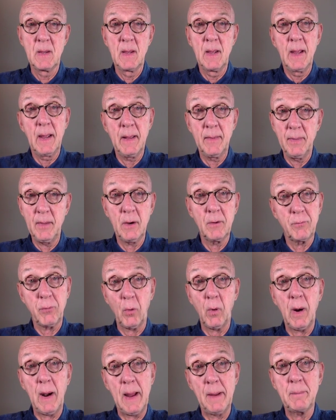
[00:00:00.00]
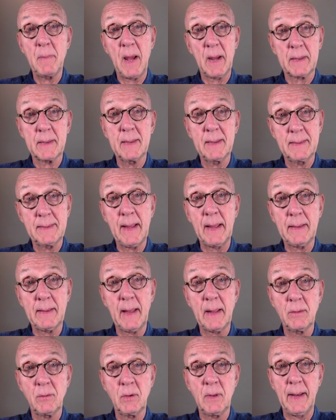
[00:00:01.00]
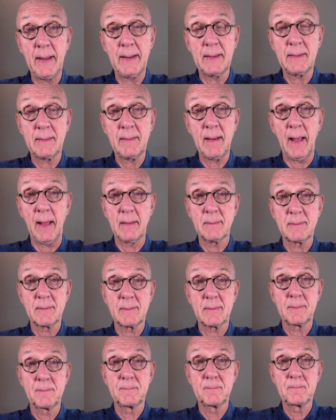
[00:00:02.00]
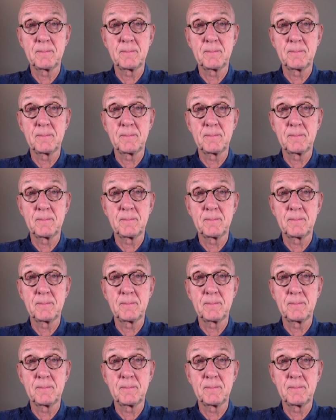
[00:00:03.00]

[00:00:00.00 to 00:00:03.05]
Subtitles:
And therefore, I'm not going to take that genetic test.